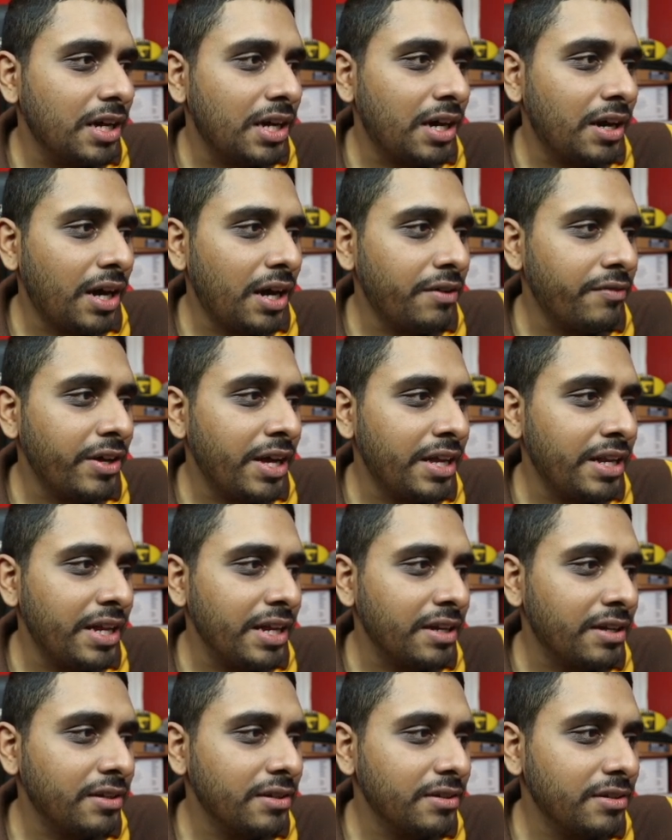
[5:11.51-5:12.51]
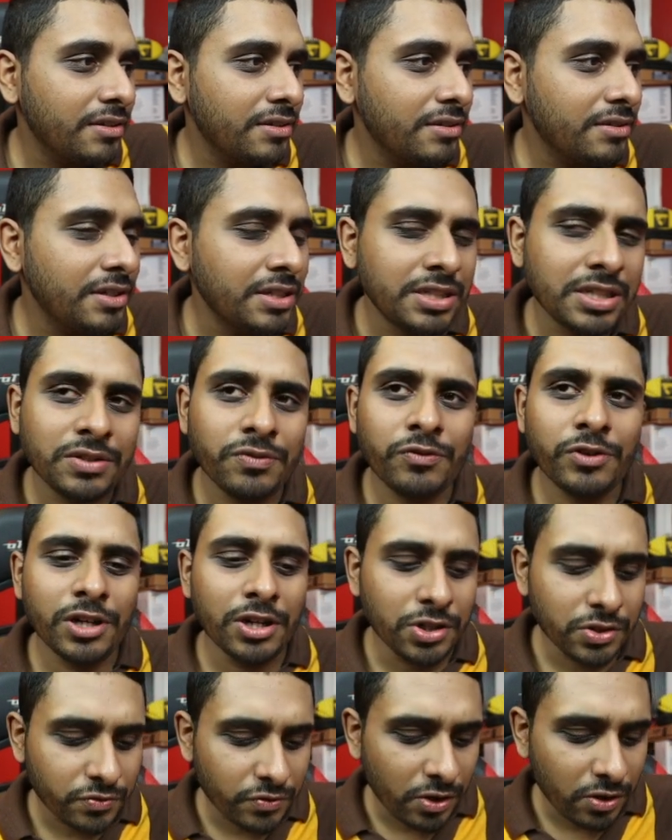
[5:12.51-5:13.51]
I have a headache. This is
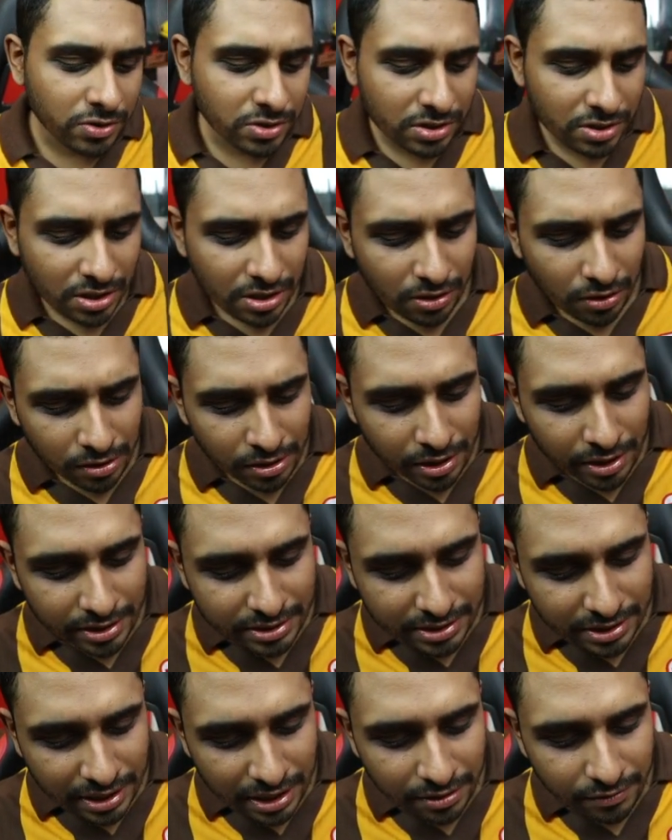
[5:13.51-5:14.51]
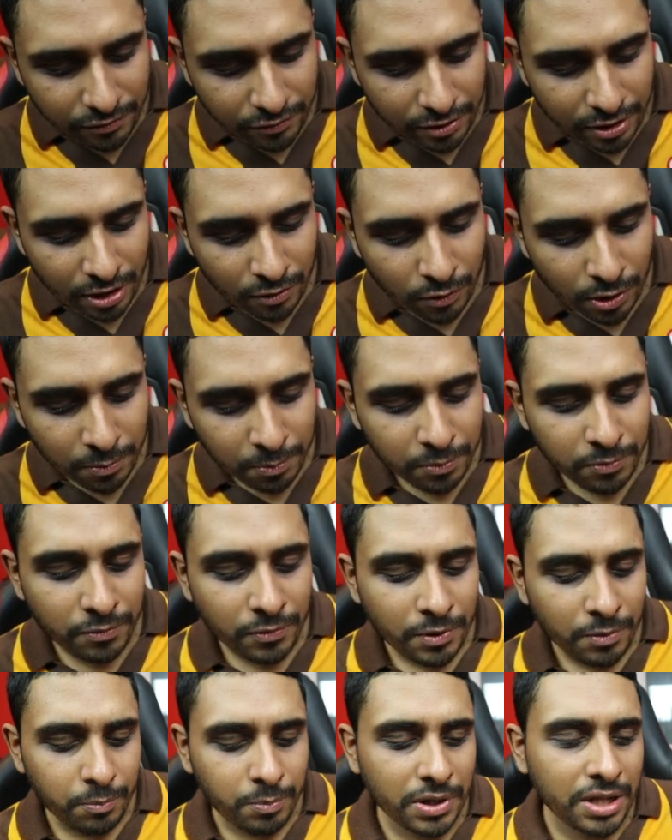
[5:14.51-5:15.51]
Freo's fault. On the list again, Freo. 1
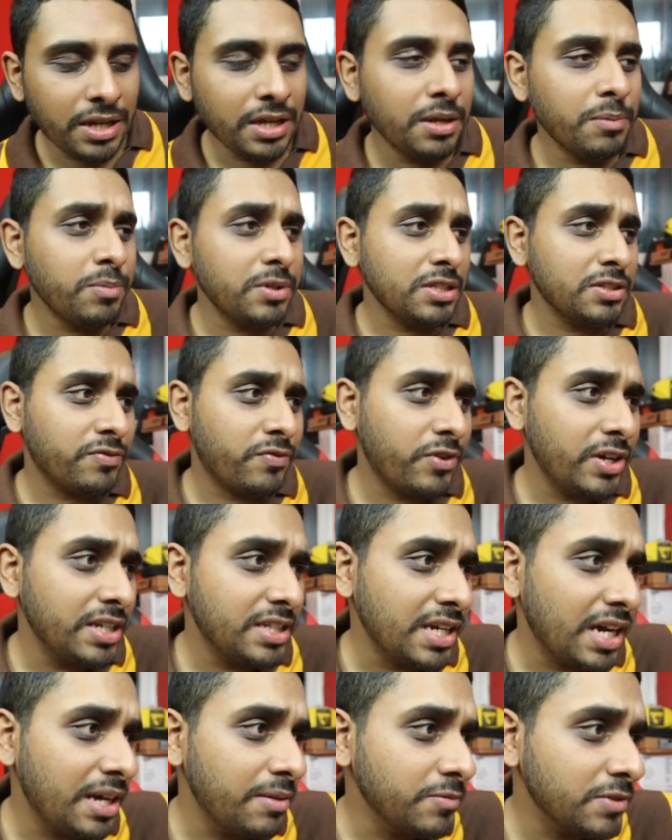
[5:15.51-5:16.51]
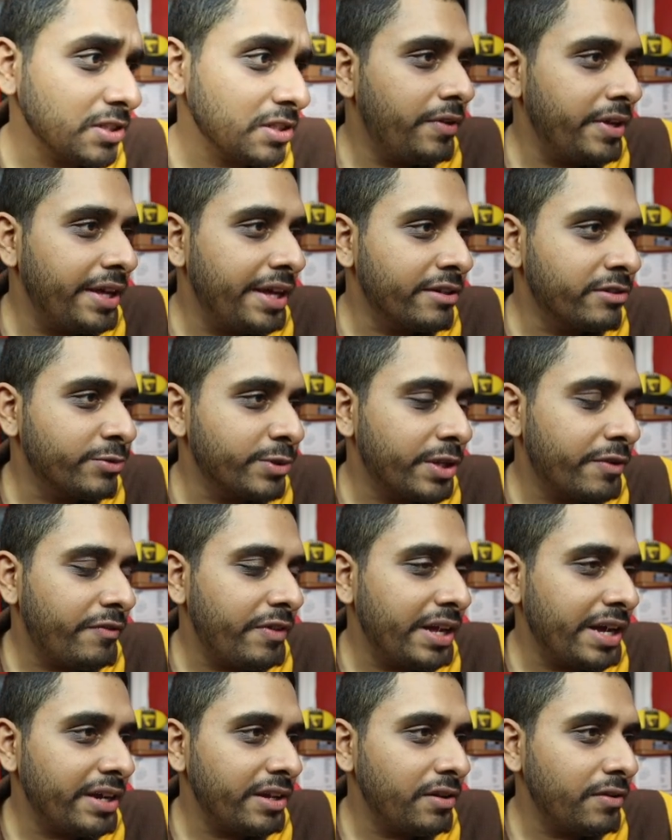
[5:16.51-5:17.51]
billion plus three times. I think Eagles win the
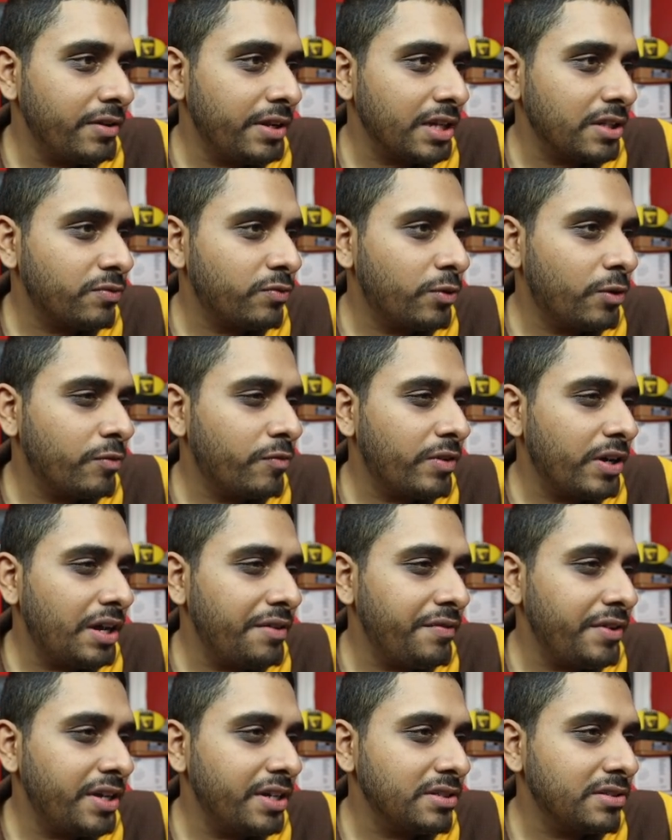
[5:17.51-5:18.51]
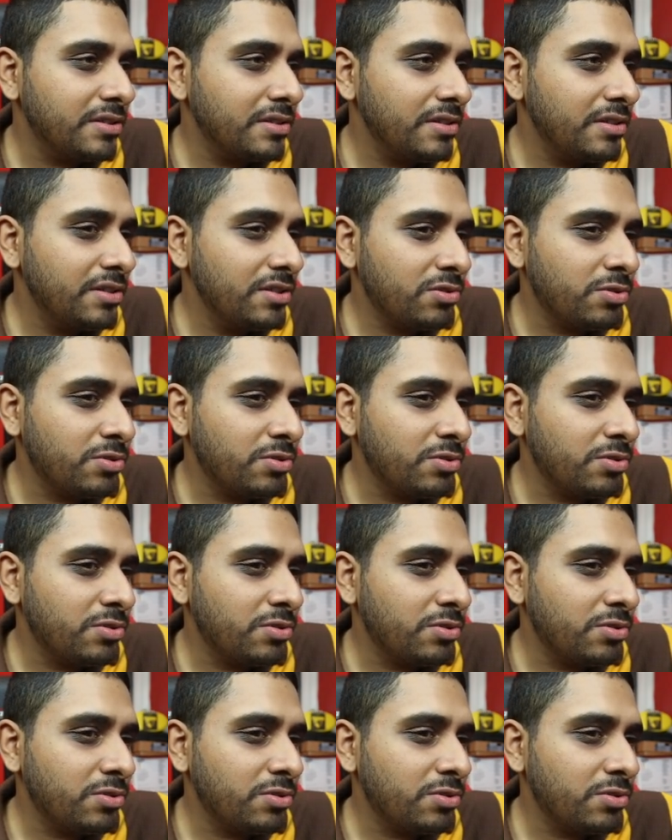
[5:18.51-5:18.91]
flag in the next 4 or 5 years.